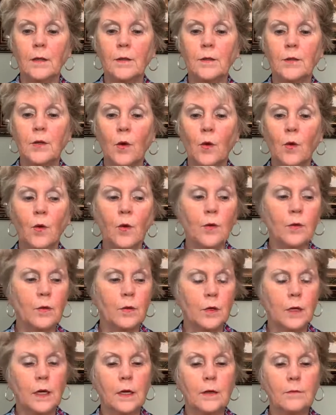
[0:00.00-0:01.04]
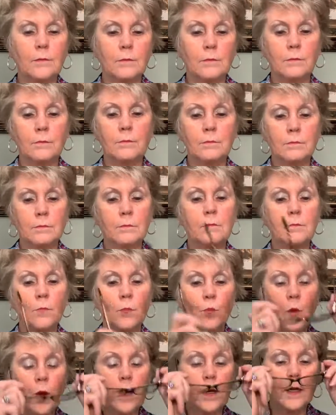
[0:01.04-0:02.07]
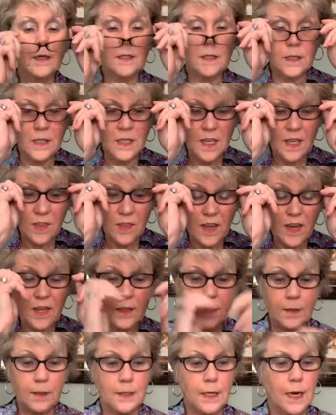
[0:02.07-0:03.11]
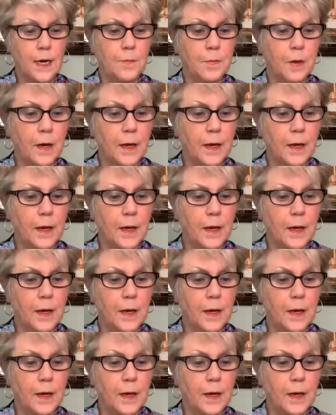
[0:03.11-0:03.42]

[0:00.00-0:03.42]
So get ready to see that take